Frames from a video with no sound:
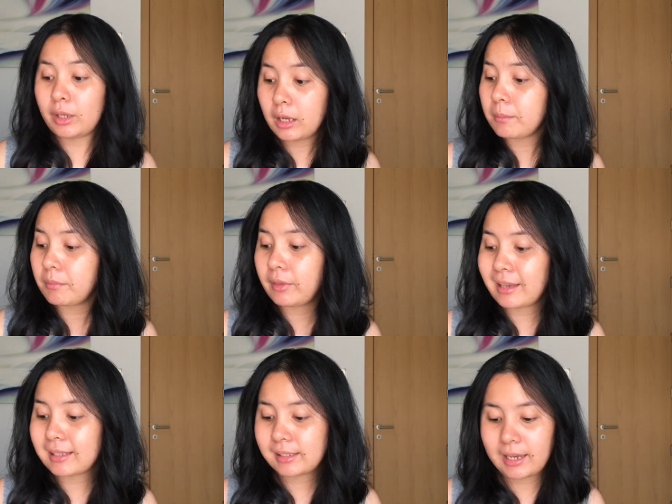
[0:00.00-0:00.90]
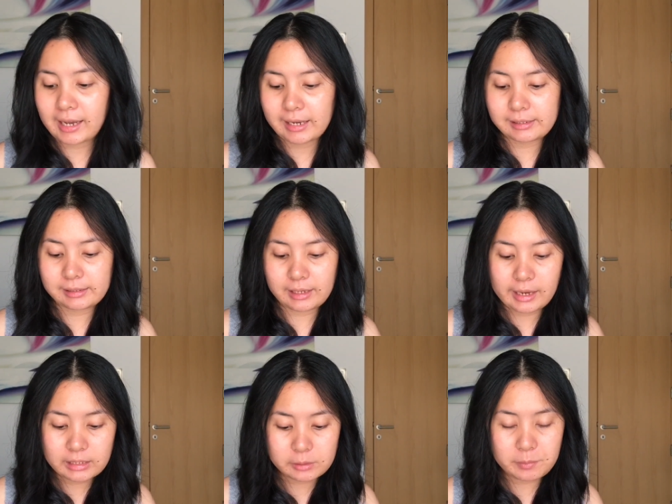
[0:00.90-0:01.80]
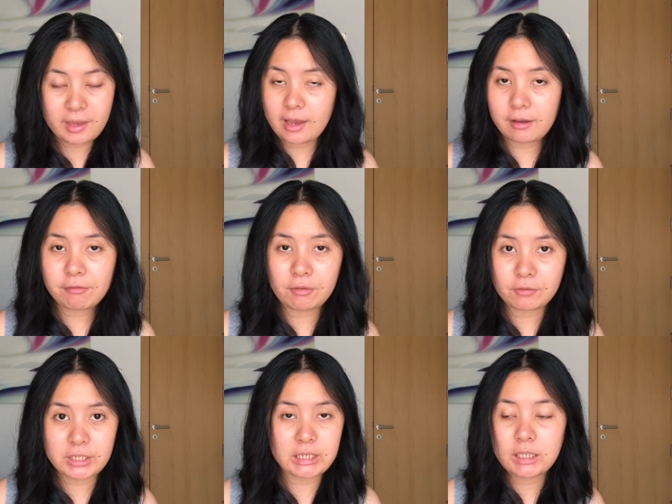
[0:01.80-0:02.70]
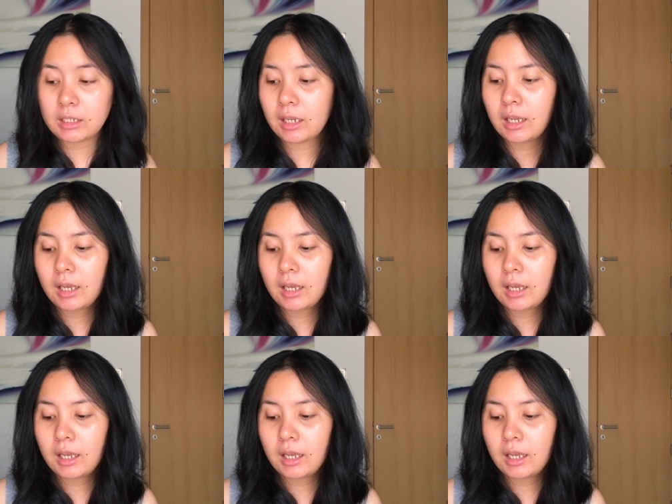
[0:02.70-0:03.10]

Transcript: yep, this has SPF 15.